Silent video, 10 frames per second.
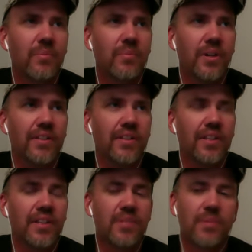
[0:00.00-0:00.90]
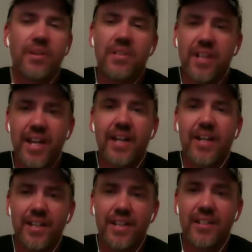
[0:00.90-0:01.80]
But the experience I had
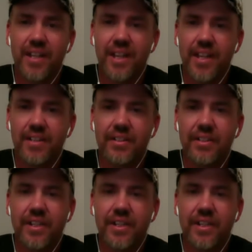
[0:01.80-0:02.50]
last night,